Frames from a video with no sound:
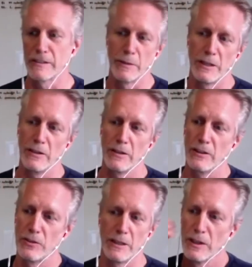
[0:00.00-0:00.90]
I mean, you know,
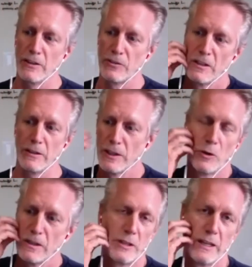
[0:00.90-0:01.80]
these these
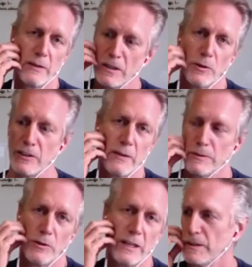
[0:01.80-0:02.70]
multi-level,
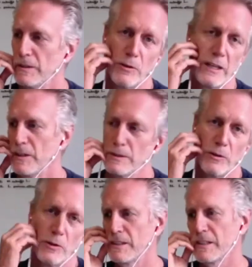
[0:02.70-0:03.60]
you know,
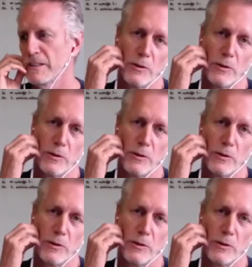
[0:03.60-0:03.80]
businesses.